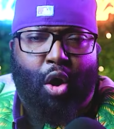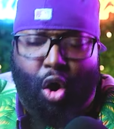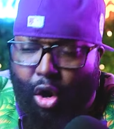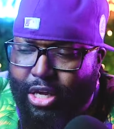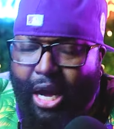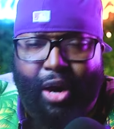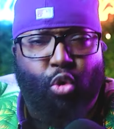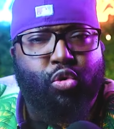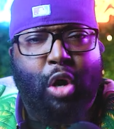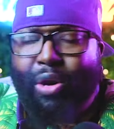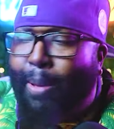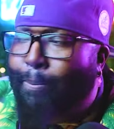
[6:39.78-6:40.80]
All y'all who
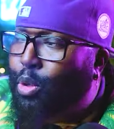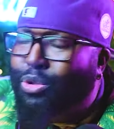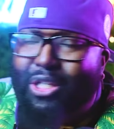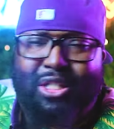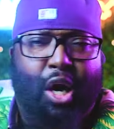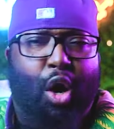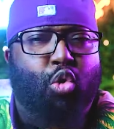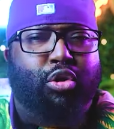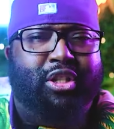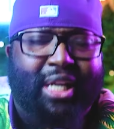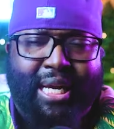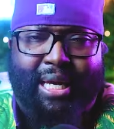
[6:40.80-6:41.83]
know that Boosie's an
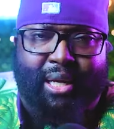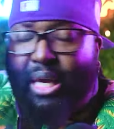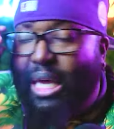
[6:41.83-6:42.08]
OG.